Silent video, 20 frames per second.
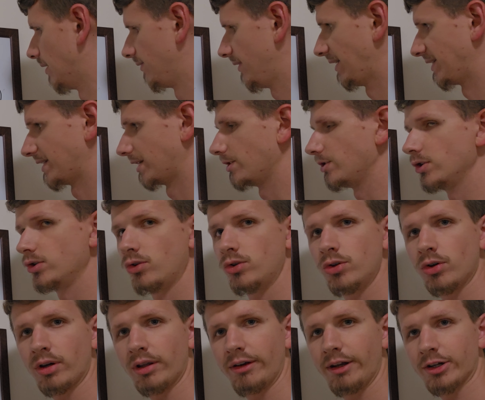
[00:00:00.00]
That's how you
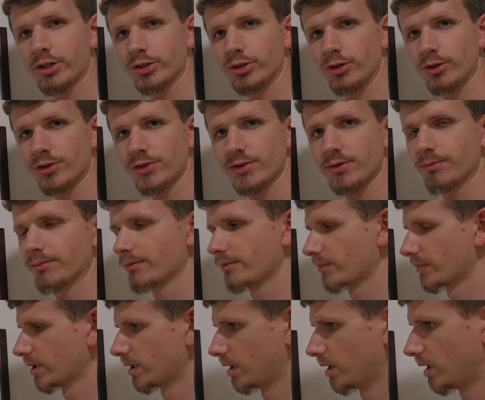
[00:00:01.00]
do conditionals.
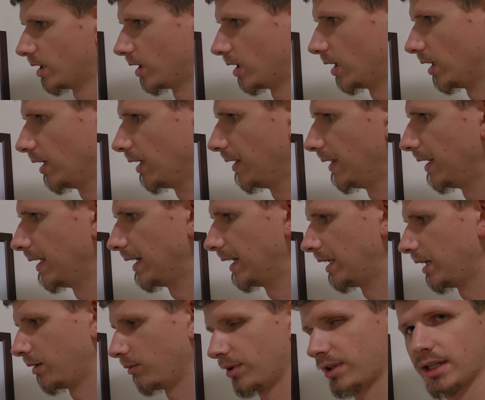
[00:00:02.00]
And
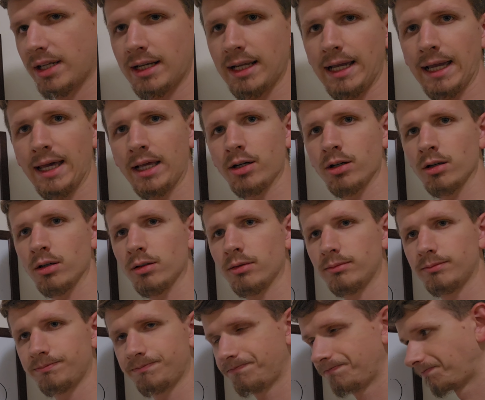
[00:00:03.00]
then with an adder,
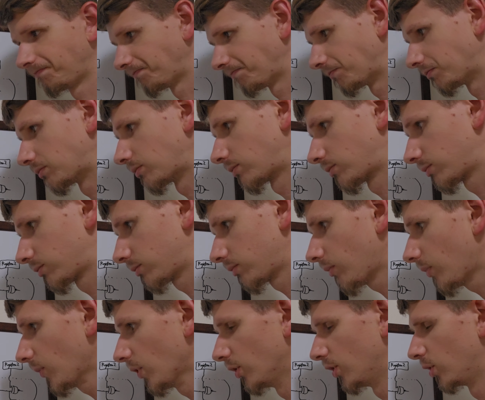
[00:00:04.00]

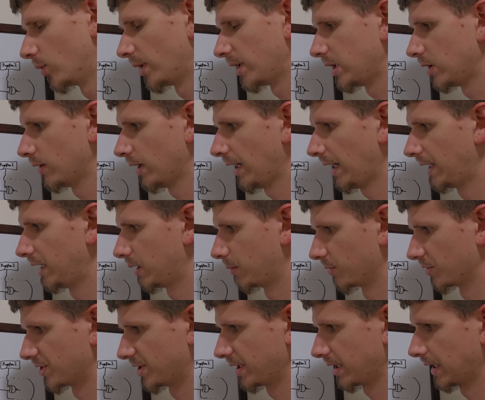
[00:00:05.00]
the way you add
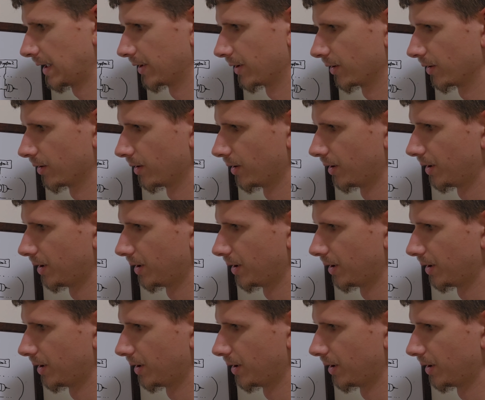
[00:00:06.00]
numbers together